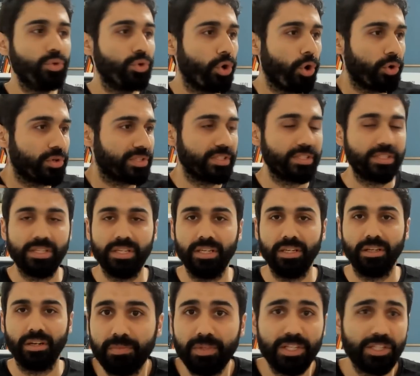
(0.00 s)
courses
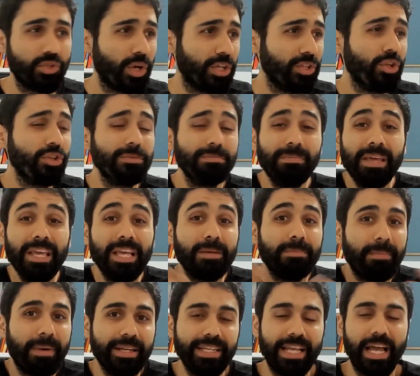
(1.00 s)
here. So I don't make
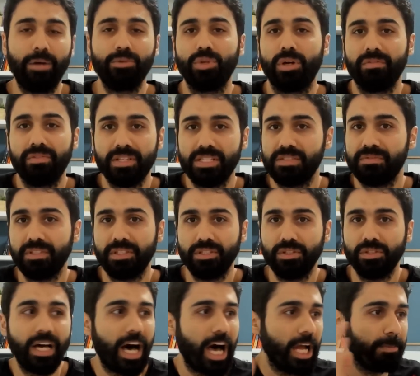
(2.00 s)
money out of this
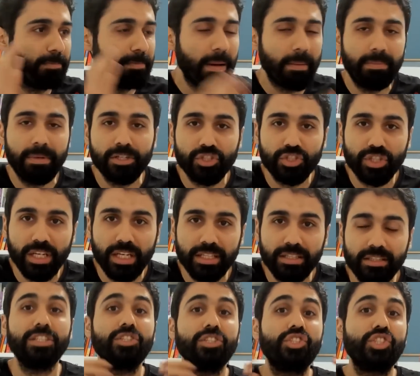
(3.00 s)
video. I published
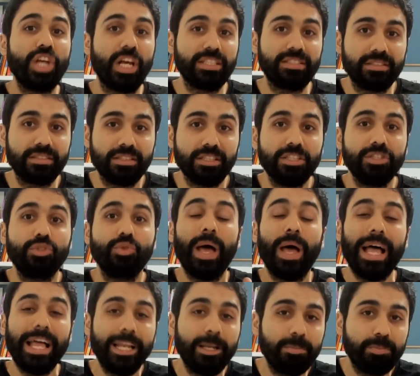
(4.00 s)
it just to
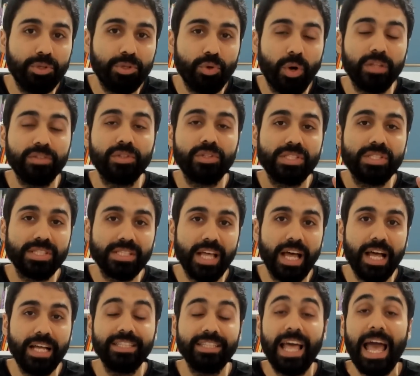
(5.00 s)
help you
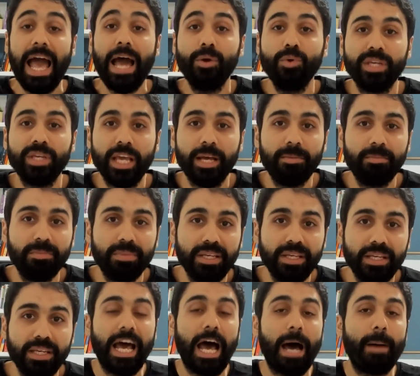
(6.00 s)
understand how you can
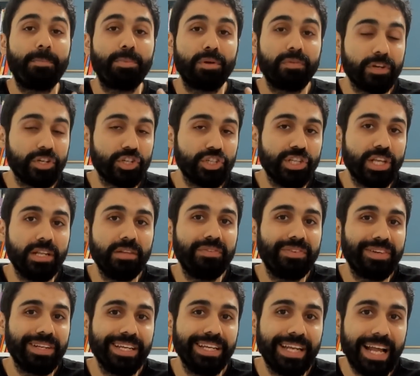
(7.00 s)
be a professional
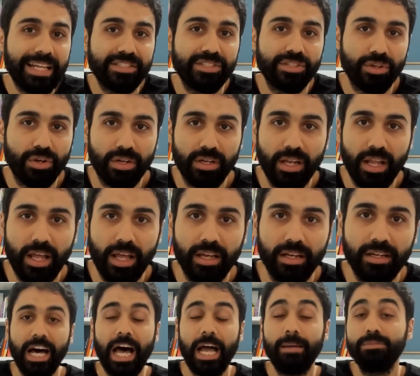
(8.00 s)
freelancer
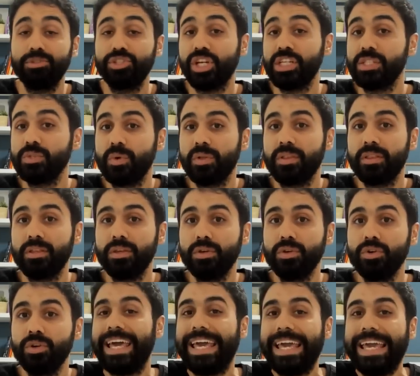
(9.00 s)
online. I'm sharing with
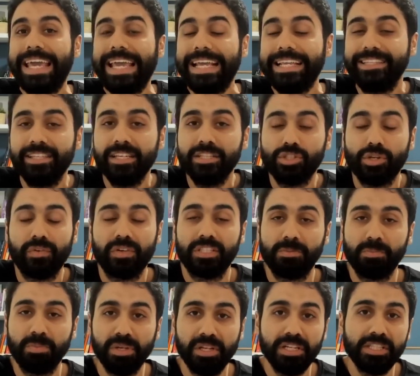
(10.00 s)
you 8 years of
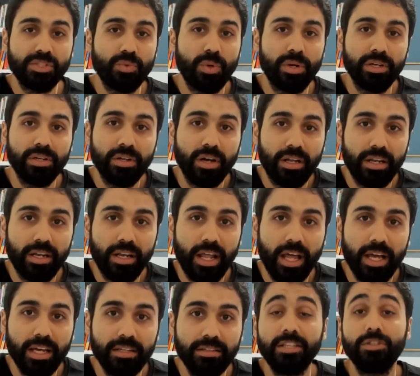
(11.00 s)
experience working online